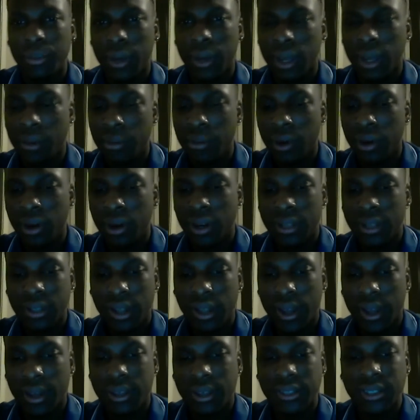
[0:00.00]
band because
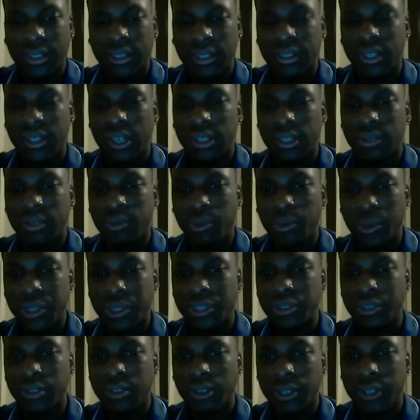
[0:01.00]
like it's just that
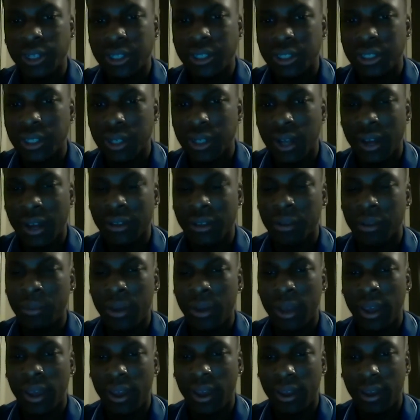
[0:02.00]
rich tradition out the
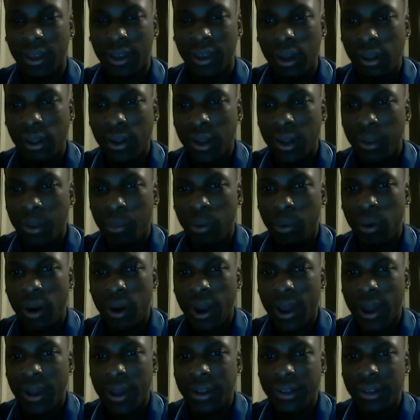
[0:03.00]
band, their
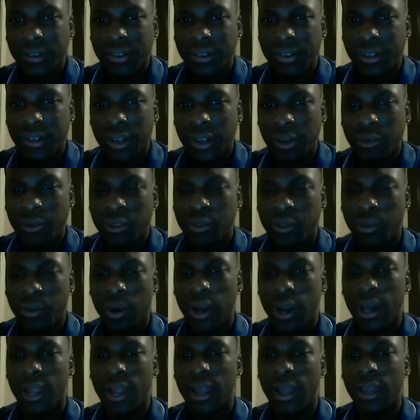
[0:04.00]
pride, their distinguished
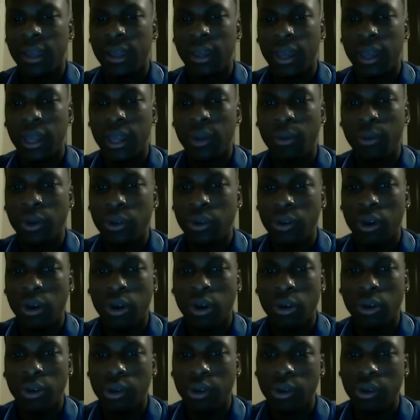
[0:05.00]
pride. Like anywhere you
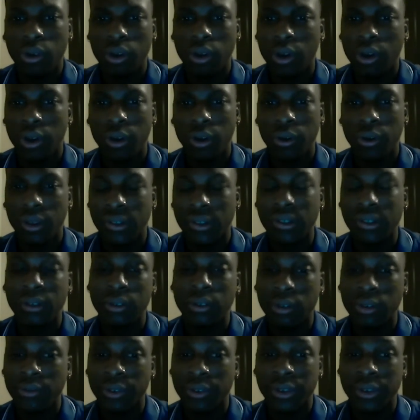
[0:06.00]
go, you're gonna know that Southern
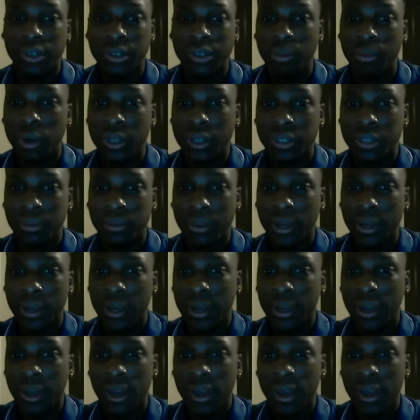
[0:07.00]
University marching band,